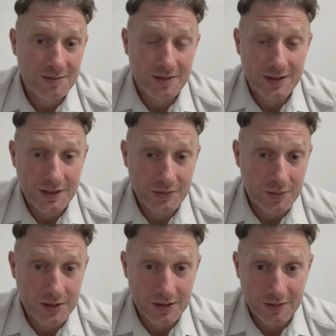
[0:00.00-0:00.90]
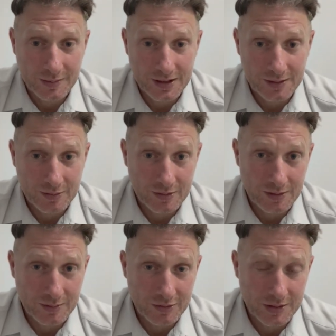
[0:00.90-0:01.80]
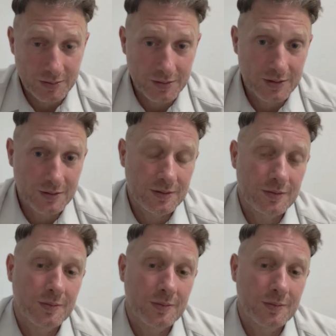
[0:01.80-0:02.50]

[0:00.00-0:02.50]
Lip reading: The other ones, I've met them all in Brisbane.